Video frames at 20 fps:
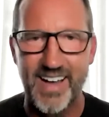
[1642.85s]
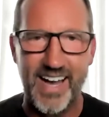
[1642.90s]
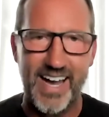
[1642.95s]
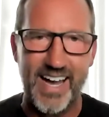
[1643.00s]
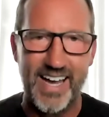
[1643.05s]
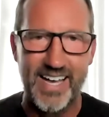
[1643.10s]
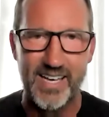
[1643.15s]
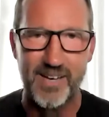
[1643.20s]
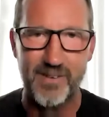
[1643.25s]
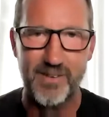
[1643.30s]

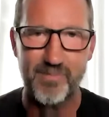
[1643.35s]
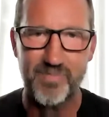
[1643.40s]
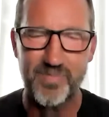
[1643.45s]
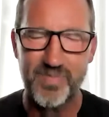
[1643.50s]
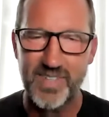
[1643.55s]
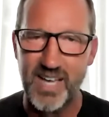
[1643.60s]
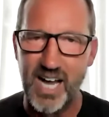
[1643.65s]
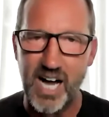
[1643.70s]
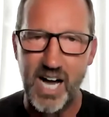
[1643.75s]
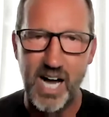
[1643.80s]
I
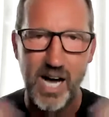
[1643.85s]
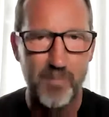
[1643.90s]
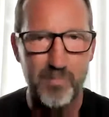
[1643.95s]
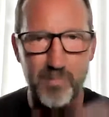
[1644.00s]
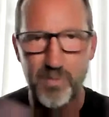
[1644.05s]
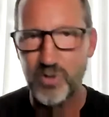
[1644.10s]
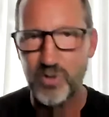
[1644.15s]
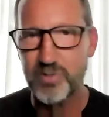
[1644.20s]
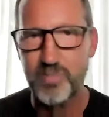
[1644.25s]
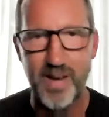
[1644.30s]
am
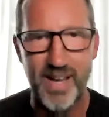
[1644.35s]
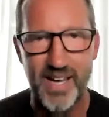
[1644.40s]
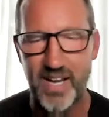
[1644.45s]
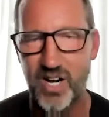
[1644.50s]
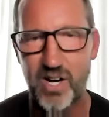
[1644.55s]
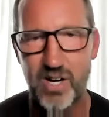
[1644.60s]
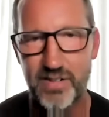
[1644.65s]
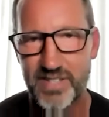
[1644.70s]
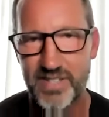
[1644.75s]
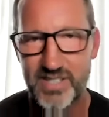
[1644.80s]
humbled by
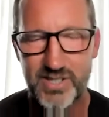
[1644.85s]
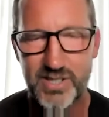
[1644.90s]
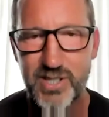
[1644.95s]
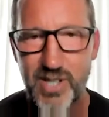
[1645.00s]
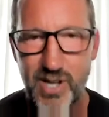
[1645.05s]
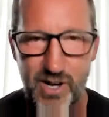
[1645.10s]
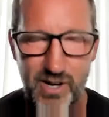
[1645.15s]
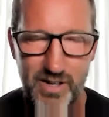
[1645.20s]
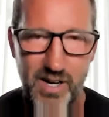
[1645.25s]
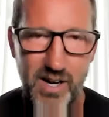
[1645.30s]
all that's
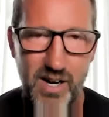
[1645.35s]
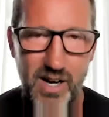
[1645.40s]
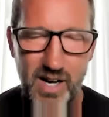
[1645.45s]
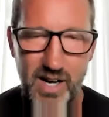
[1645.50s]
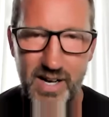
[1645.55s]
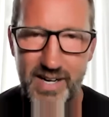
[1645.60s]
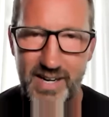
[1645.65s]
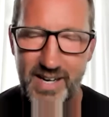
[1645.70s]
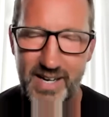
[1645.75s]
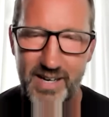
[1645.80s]
gone
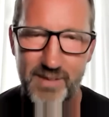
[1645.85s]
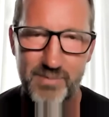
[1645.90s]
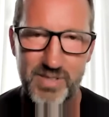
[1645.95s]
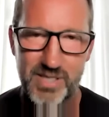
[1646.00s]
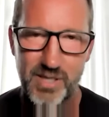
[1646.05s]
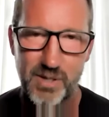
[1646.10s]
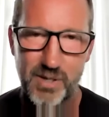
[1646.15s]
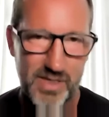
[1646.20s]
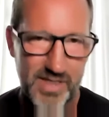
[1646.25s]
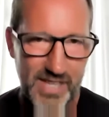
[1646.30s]
on. I am
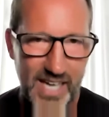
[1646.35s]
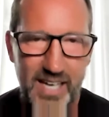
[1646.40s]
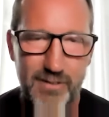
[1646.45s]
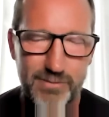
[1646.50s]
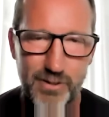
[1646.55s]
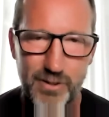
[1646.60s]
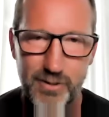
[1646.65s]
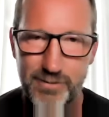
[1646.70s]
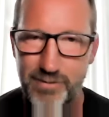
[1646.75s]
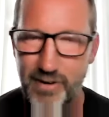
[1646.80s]
so
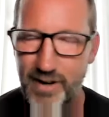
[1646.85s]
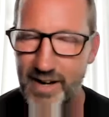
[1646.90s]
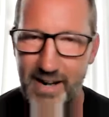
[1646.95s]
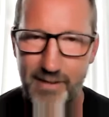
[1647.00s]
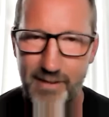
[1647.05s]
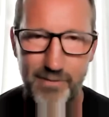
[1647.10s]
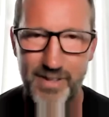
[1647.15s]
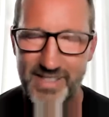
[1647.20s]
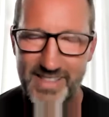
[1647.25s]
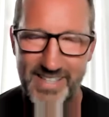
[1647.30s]
thankful for
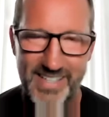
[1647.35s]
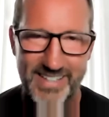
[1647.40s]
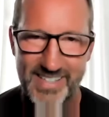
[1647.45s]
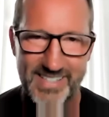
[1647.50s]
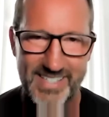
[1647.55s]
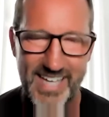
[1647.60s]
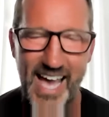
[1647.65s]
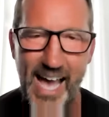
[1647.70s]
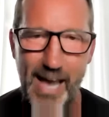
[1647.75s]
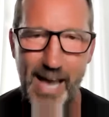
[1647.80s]
everything
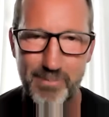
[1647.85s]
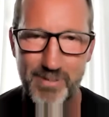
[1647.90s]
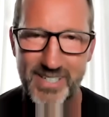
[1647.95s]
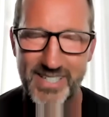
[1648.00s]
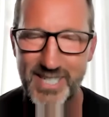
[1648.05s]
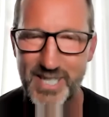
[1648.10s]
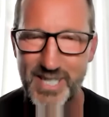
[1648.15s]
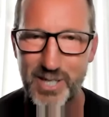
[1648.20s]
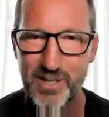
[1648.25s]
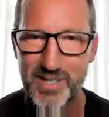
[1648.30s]
that's
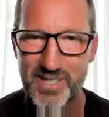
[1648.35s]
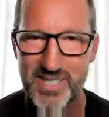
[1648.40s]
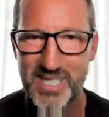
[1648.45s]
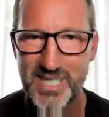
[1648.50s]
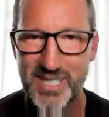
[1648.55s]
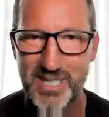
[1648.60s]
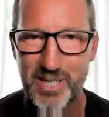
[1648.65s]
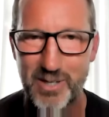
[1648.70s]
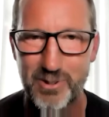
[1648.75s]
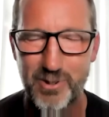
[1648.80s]
happened here at
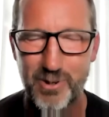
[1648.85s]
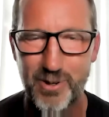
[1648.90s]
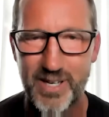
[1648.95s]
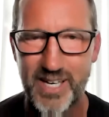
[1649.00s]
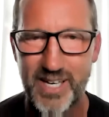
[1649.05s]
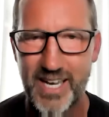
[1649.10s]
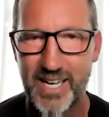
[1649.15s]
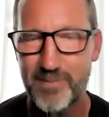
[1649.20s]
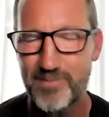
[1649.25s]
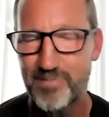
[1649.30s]
Seek Go
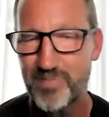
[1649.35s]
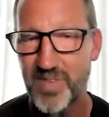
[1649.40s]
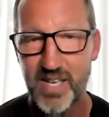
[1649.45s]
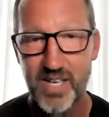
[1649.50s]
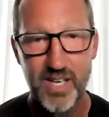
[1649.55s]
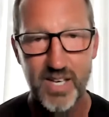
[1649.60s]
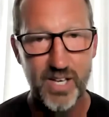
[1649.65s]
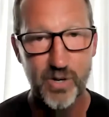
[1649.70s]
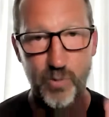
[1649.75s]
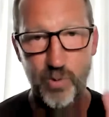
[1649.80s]
Create.
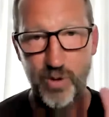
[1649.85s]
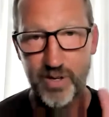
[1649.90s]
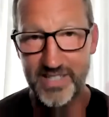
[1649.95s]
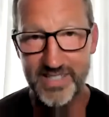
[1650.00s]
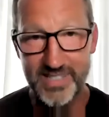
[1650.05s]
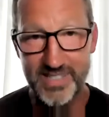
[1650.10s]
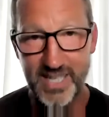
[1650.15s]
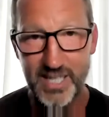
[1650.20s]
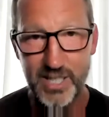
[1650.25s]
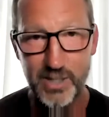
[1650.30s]
We're
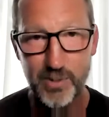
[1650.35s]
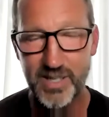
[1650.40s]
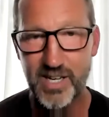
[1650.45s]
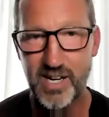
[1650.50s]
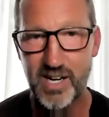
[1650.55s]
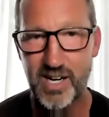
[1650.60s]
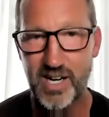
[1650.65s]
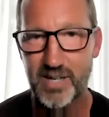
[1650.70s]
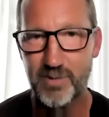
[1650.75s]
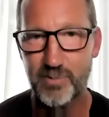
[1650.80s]
continuing
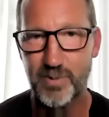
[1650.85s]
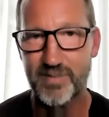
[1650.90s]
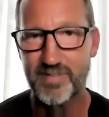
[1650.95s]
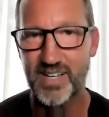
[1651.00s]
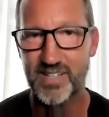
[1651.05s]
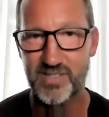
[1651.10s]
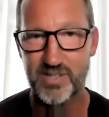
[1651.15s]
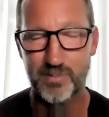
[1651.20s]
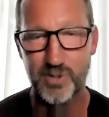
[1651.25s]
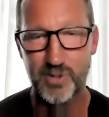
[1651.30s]
on. We've
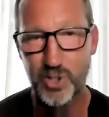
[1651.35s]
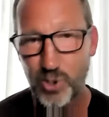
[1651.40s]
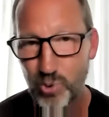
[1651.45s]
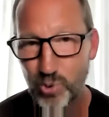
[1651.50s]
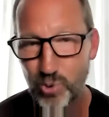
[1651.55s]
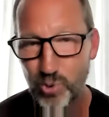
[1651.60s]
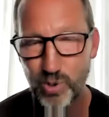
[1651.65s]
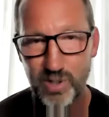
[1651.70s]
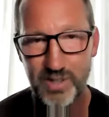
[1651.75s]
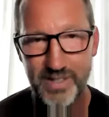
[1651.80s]
got some
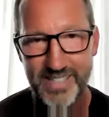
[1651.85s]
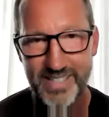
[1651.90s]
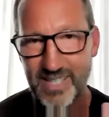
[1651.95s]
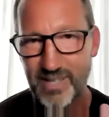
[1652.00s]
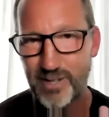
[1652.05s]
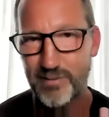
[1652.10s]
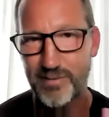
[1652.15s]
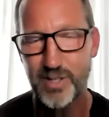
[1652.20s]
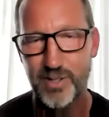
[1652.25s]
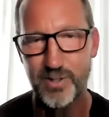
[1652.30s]
cool
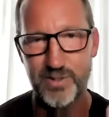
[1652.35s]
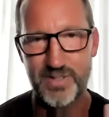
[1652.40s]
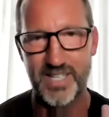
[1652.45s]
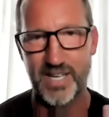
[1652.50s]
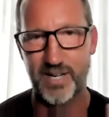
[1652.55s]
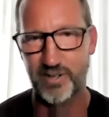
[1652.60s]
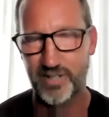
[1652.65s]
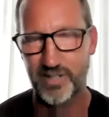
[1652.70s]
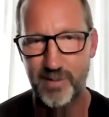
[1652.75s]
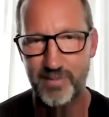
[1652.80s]
interviews
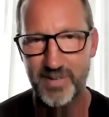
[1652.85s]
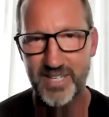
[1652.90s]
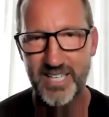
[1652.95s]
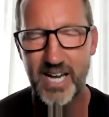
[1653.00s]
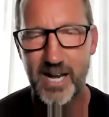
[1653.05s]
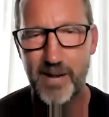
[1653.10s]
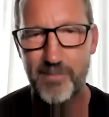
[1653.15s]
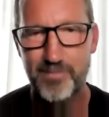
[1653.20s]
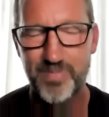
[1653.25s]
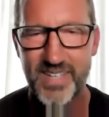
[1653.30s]
that are coming
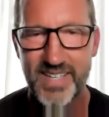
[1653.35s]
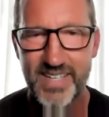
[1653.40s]
up,